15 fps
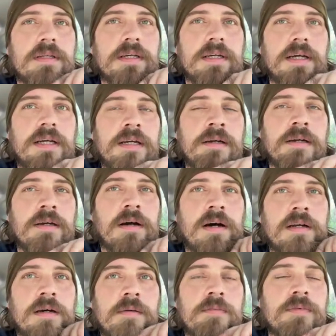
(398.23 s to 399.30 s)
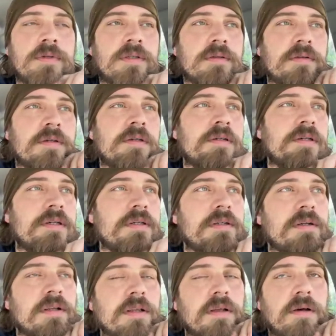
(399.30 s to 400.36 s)
Like I caught up with a good,
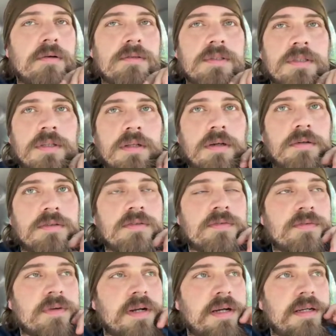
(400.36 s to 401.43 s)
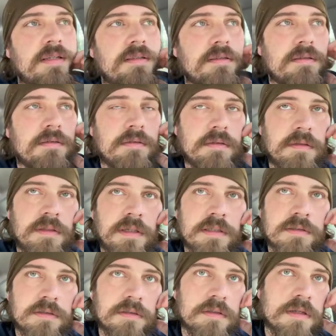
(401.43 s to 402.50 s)
close friend
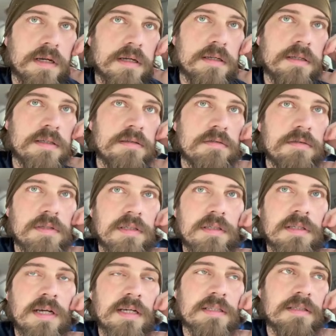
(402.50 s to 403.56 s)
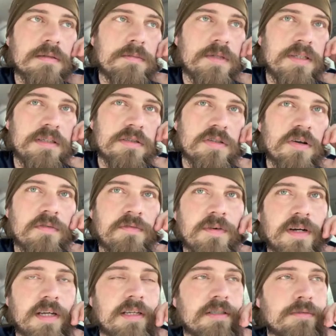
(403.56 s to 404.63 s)
yesterday. He texted me. It's so funny
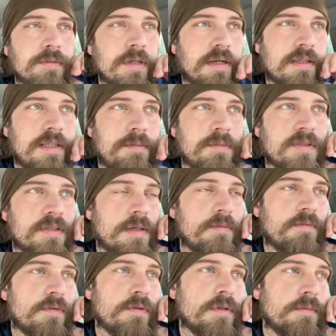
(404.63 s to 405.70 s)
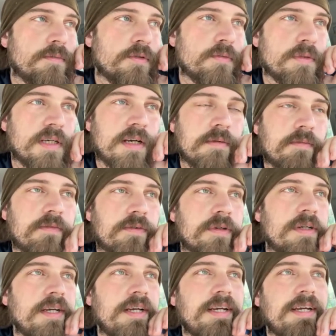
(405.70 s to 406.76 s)
because we all keep the same phone numbers. We had them for.
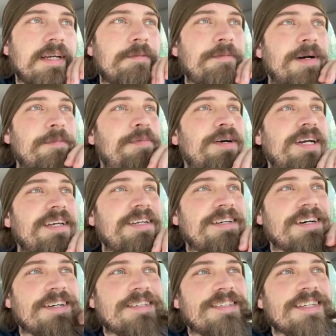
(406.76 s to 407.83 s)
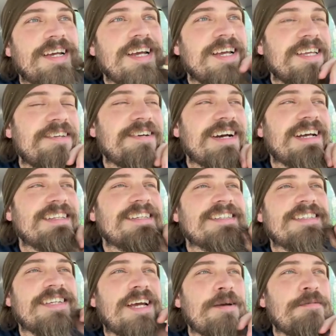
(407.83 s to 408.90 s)
My buddy goes, "You had the
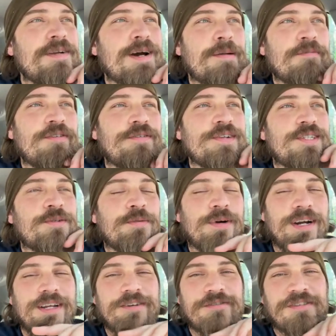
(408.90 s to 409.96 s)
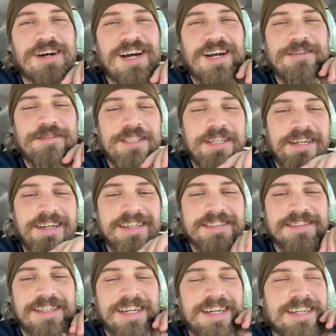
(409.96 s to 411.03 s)
same number for 25 years,
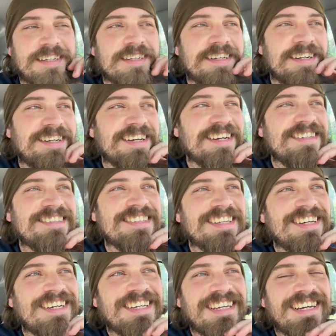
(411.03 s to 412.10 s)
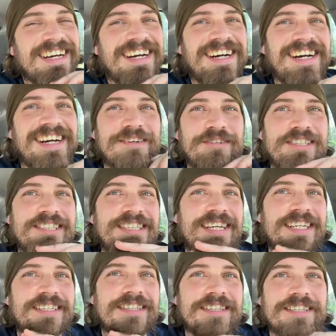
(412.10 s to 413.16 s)
kid." And I was like, "Yeah, I never
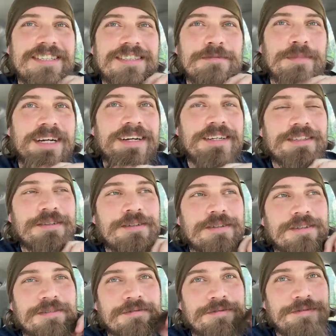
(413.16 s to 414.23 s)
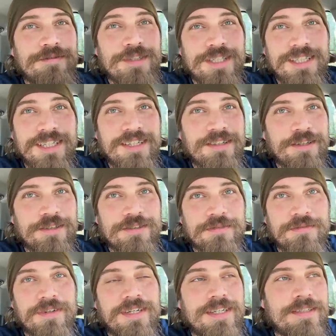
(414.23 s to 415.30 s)
changed it because my other really close
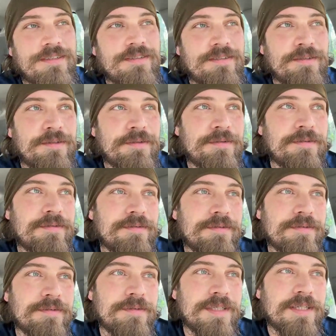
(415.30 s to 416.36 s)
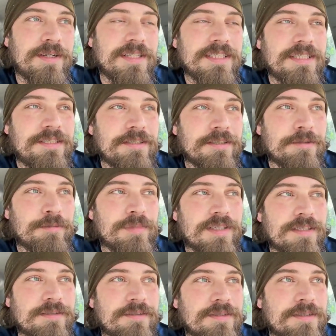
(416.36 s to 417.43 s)
friend, who we called each other
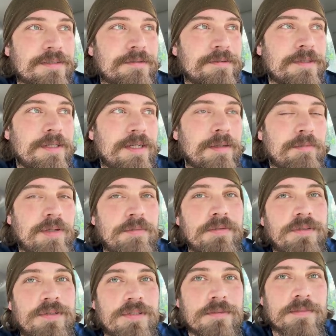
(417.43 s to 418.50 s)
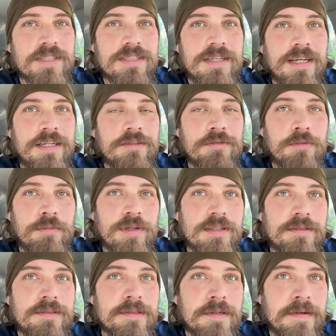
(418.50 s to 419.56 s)
brothers too. People used to mistake us for
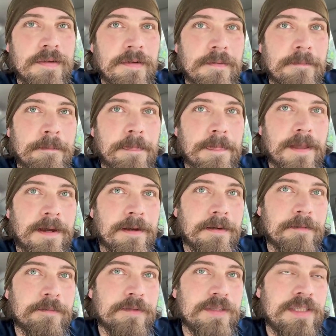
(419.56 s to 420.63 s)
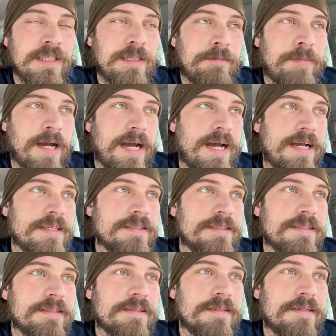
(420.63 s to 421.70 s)
brothers. When he passed."